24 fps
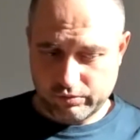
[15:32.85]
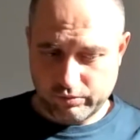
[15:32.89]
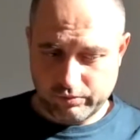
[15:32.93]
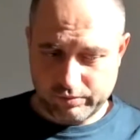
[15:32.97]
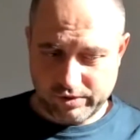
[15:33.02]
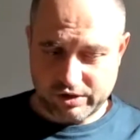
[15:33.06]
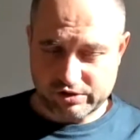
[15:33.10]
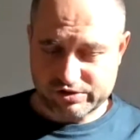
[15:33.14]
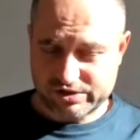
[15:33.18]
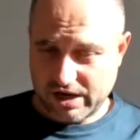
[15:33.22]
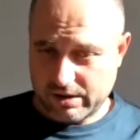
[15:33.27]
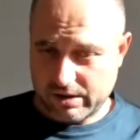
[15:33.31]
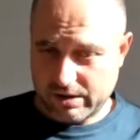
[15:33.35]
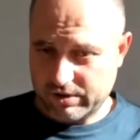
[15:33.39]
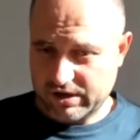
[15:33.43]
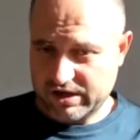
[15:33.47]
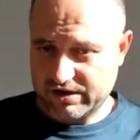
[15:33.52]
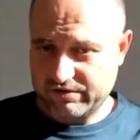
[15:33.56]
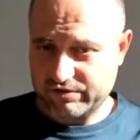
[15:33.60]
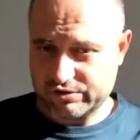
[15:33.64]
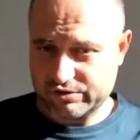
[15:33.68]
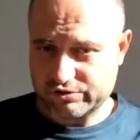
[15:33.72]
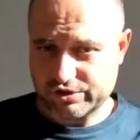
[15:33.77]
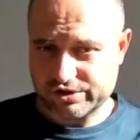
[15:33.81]
because I believe
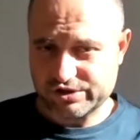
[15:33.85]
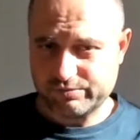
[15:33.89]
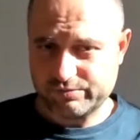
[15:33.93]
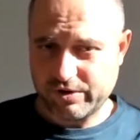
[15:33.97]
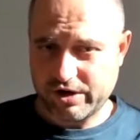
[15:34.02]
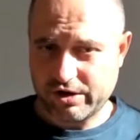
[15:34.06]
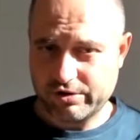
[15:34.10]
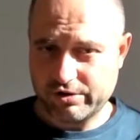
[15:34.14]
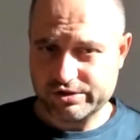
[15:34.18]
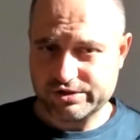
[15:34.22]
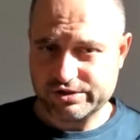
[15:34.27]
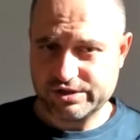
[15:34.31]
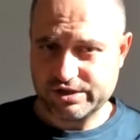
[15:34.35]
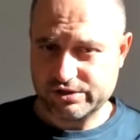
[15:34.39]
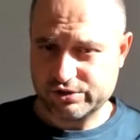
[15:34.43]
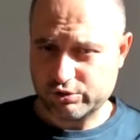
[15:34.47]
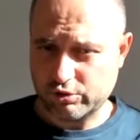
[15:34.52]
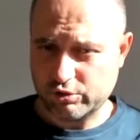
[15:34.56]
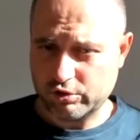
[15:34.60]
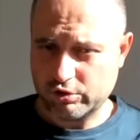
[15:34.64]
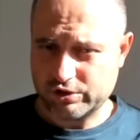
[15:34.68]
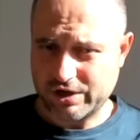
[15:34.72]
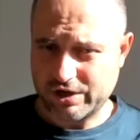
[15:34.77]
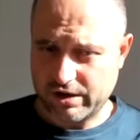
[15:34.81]
in transparency, and
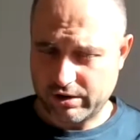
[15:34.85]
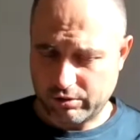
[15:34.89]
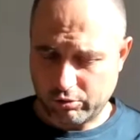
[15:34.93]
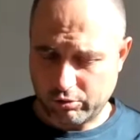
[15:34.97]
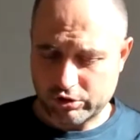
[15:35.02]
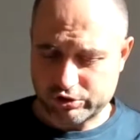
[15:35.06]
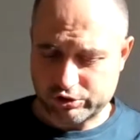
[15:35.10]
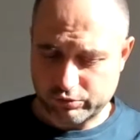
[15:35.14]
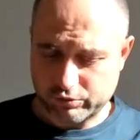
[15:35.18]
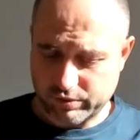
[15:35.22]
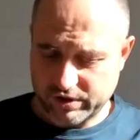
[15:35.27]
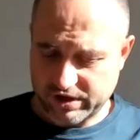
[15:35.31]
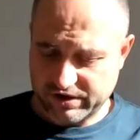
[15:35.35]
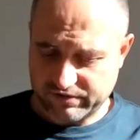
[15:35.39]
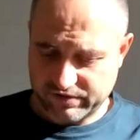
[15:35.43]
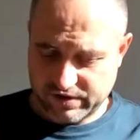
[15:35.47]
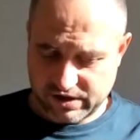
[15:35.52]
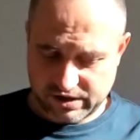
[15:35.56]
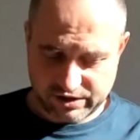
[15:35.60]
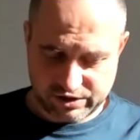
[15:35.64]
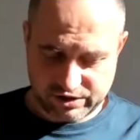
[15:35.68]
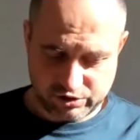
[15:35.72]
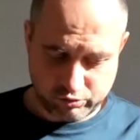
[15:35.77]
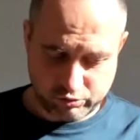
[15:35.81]
I also believe
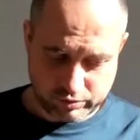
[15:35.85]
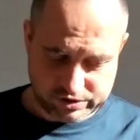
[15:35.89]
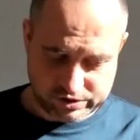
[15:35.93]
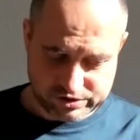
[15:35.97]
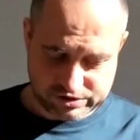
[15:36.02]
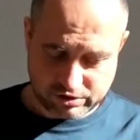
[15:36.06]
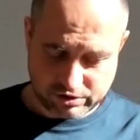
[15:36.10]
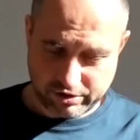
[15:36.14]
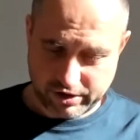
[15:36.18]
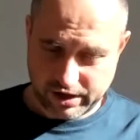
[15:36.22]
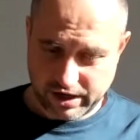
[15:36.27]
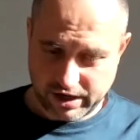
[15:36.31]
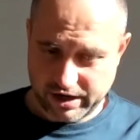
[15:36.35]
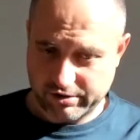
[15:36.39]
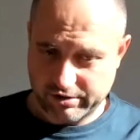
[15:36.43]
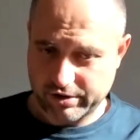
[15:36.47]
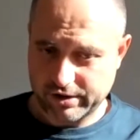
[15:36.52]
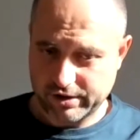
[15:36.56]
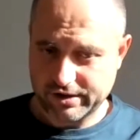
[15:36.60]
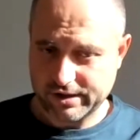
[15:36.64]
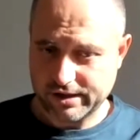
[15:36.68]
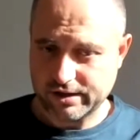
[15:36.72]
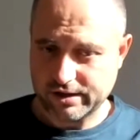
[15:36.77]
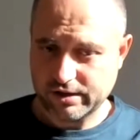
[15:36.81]
that humans are
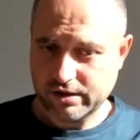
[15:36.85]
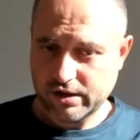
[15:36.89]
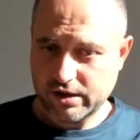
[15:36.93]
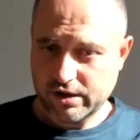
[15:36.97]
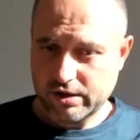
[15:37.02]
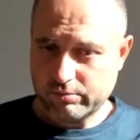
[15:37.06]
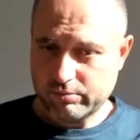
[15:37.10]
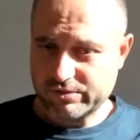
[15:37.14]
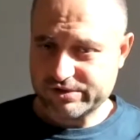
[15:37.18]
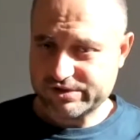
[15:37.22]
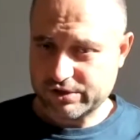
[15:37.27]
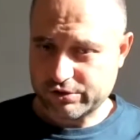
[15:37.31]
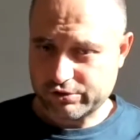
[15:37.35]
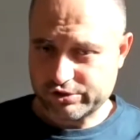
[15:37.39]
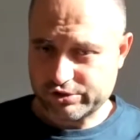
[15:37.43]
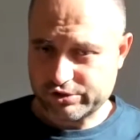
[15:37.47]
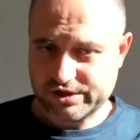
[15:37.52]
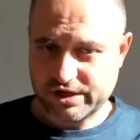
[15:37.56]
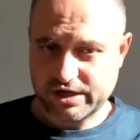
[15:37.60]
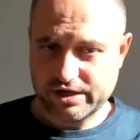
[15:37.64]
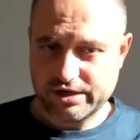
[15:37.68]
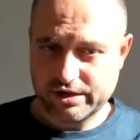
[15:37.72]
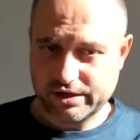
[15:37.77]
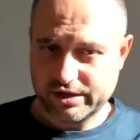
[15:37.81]
inherently
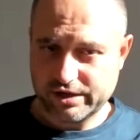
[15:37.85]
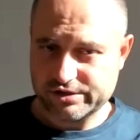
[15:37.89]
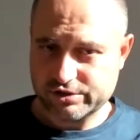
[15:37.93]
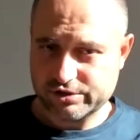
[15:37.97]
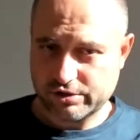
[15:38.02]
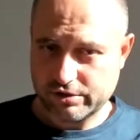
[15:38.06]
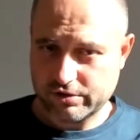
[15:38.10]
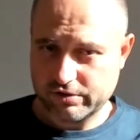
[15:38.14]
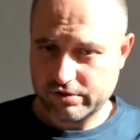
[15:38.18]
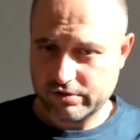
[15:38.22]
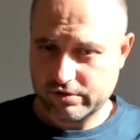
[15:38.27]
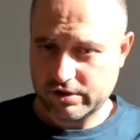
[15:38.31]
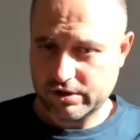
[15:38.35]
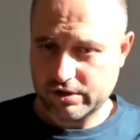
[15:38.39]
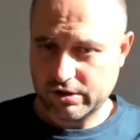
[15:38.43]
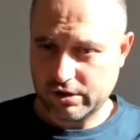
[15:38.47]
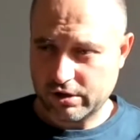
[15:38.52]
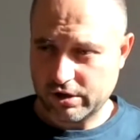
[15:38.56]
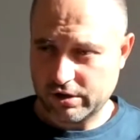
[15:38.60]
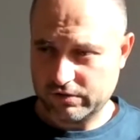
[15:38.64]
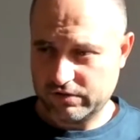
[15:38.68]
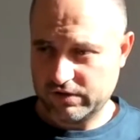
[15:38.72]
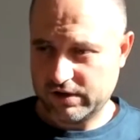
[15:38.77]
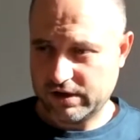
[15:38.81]
misunderstanding each other a
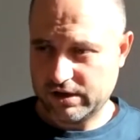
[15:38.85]
lot.